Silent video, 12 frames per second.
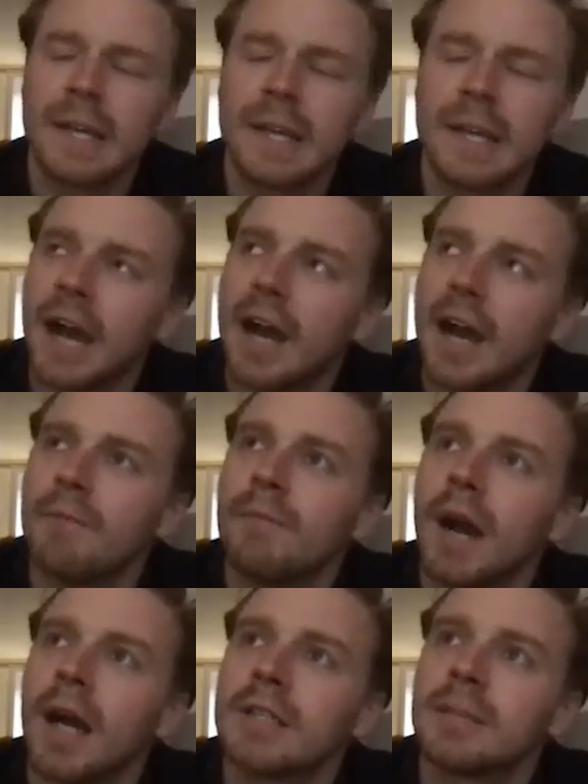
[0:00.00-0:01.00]
Um,
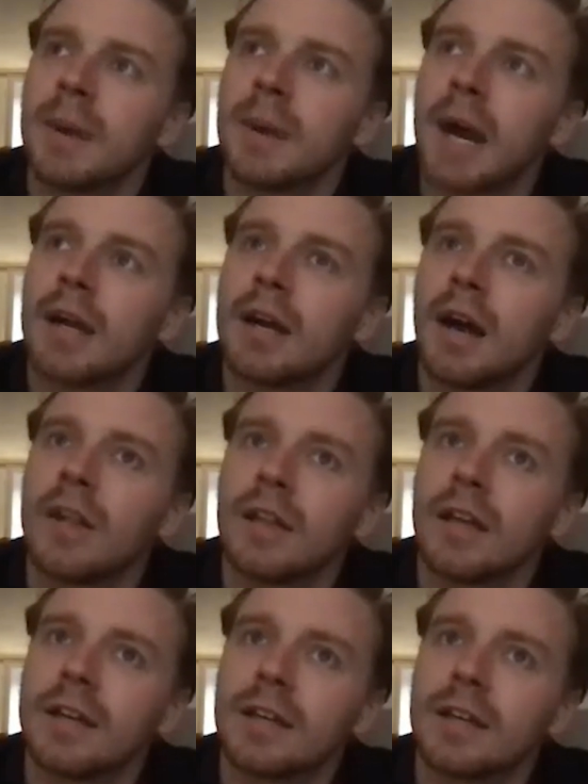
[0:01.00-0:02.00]
and Tamara,
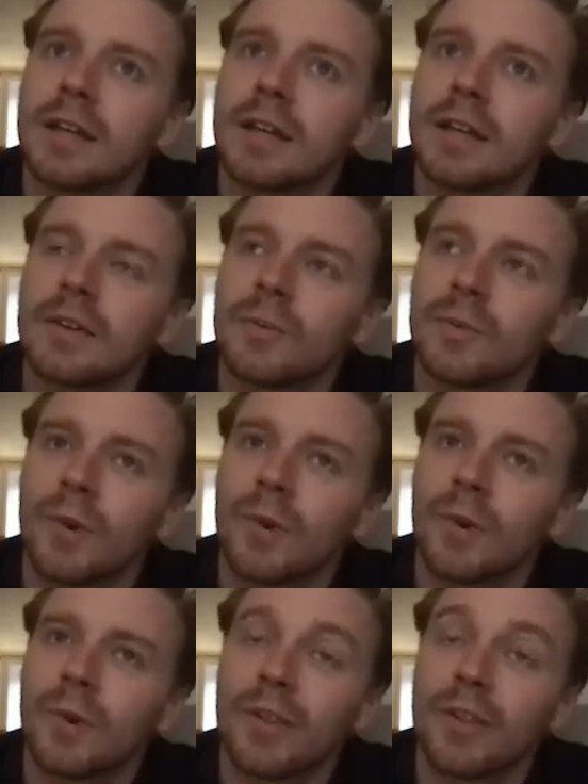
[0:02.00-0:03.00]
I, like
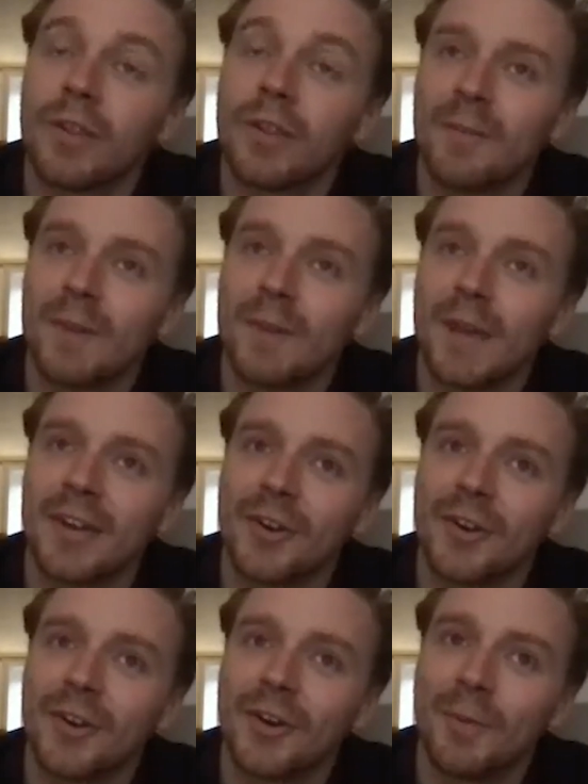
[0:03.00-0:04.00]
whether whether meant
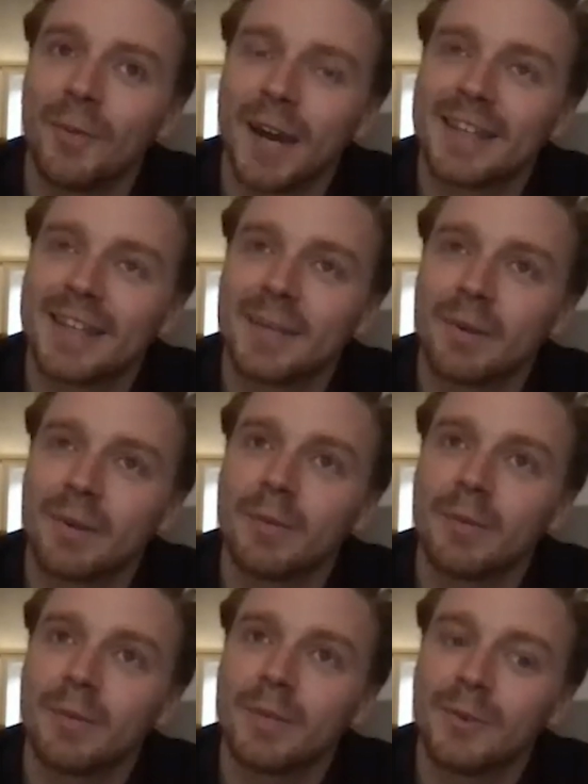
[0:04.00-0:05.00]
or not, but I think it
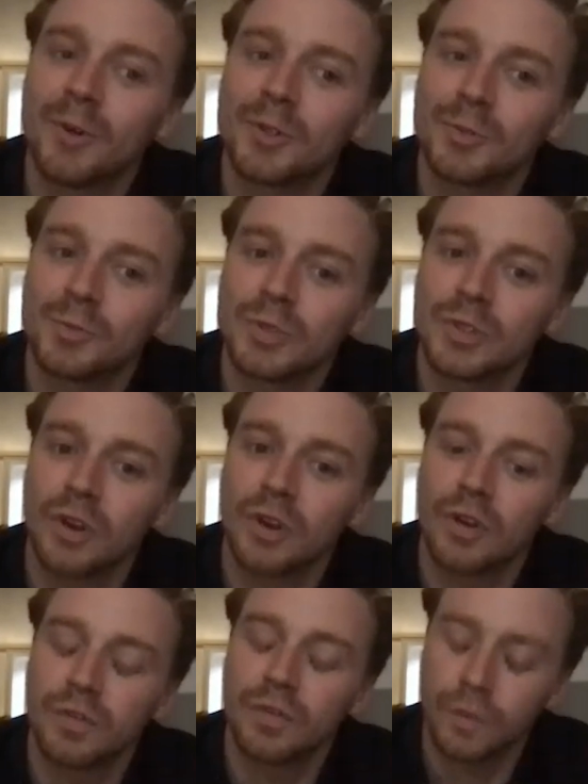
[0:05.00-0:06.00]
probably was, was sort
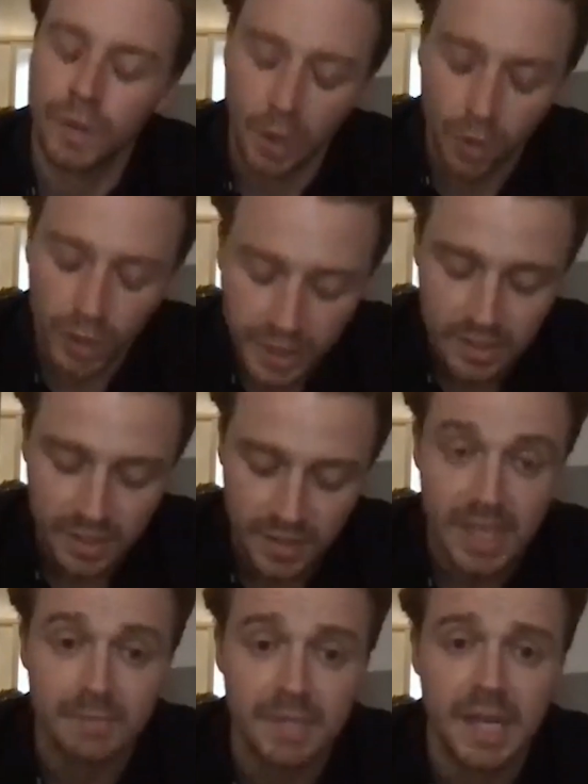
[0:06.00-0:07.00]
of the audience
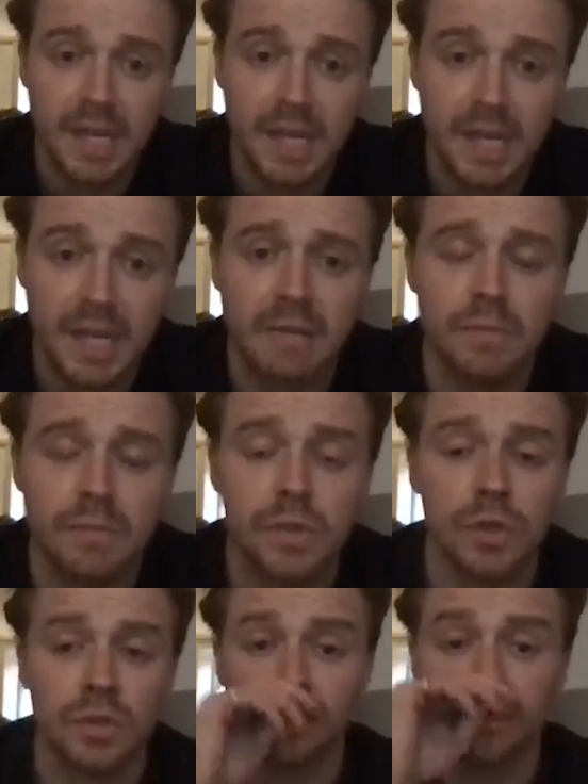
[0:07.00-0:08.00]
at the same time,
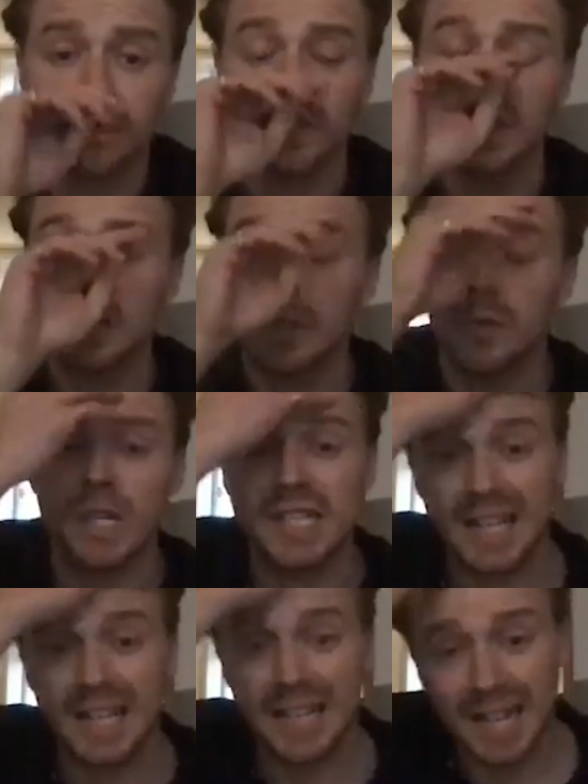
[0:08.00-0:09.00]
sort of
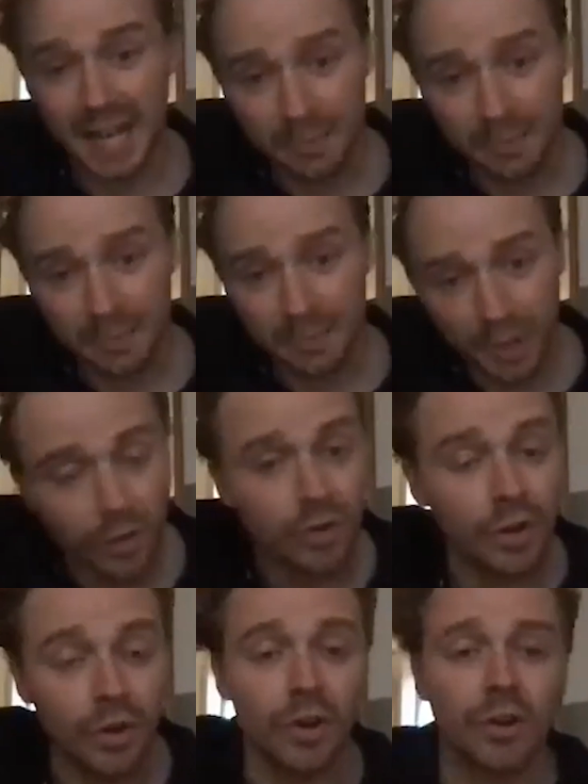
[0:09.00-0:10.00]
raising an eyebrow or,
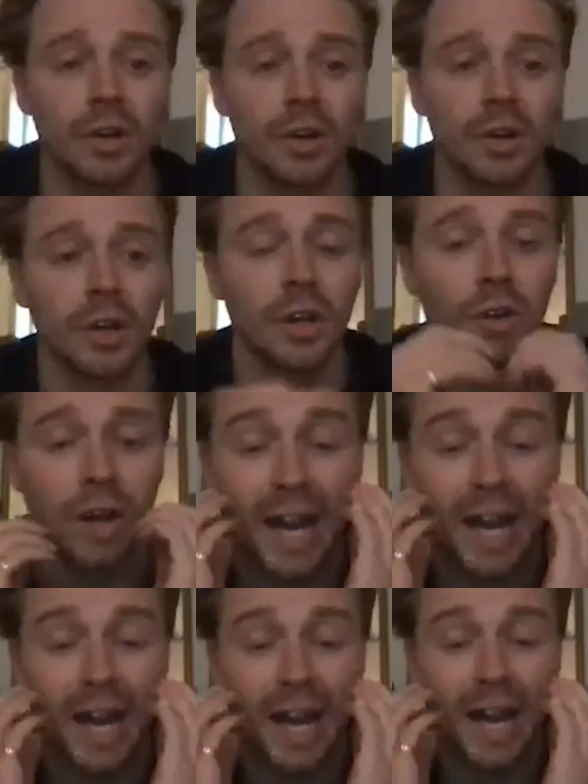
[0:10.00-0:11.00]
or, or
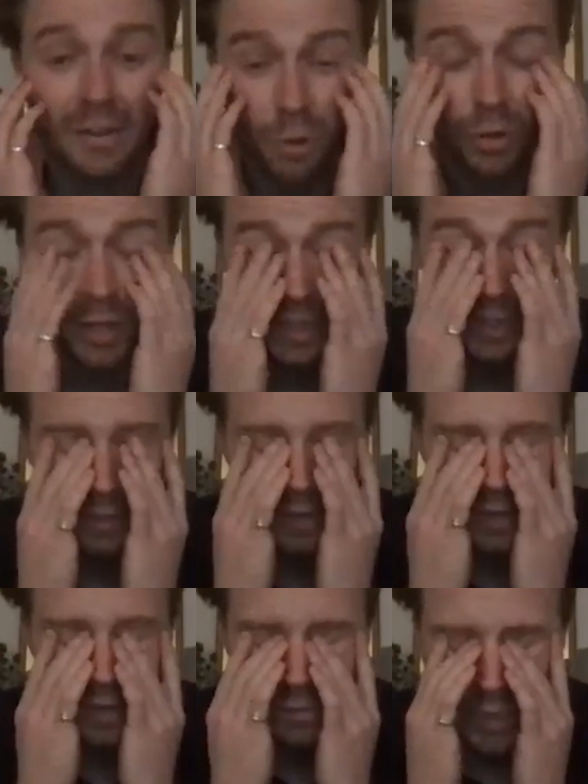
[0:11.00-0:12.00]
or eye rolling at
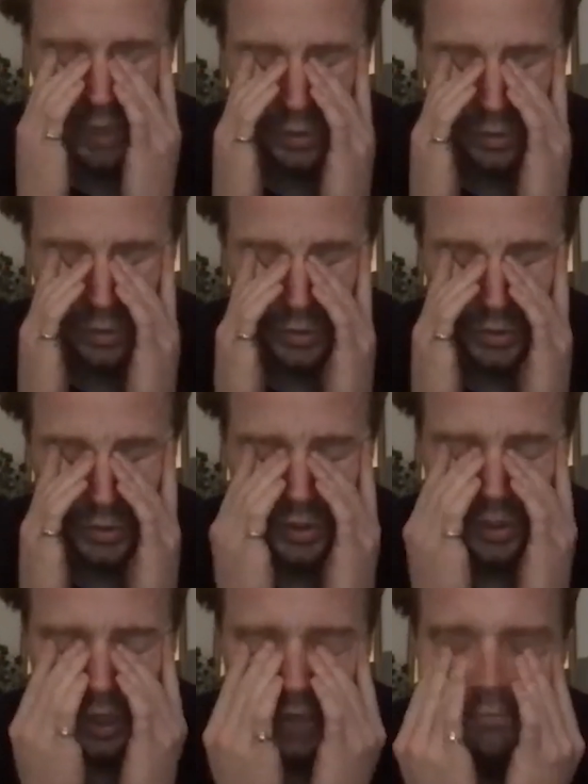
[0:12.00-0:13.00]
these weirdos.
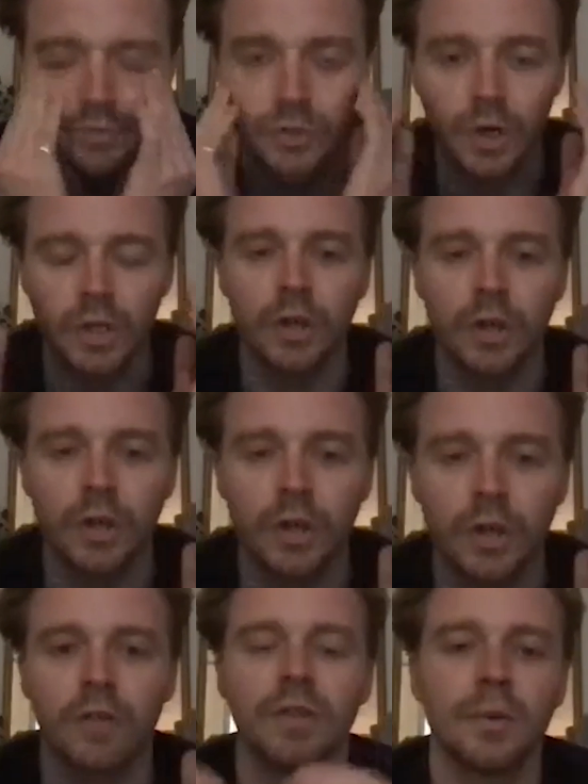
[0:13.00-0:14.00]
Um, so a
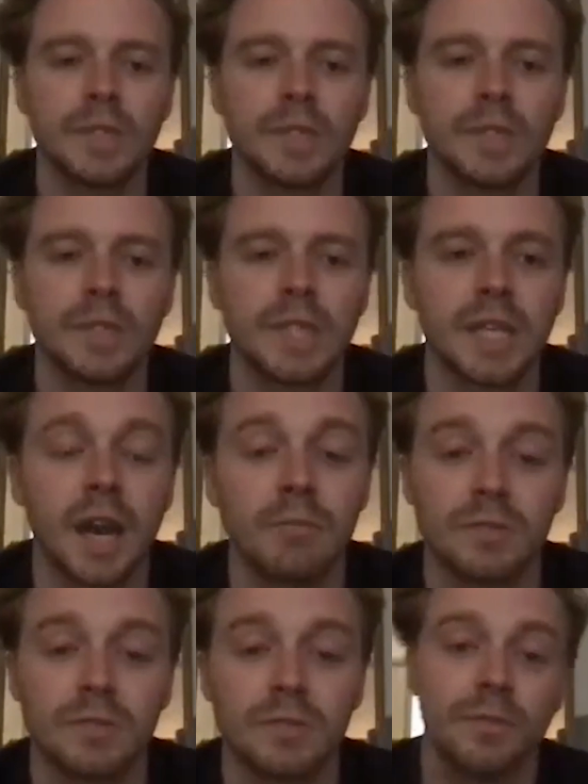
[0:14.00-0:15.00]
lot of the comedy
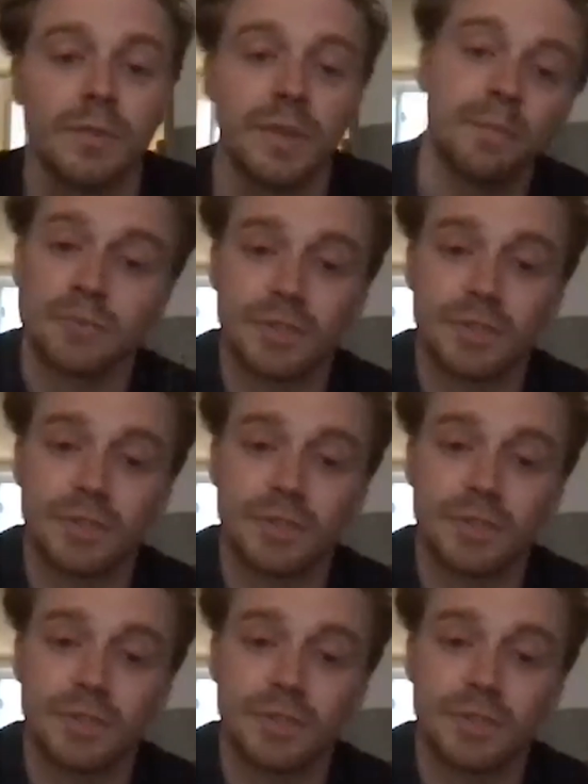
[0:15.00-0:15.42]
comes from the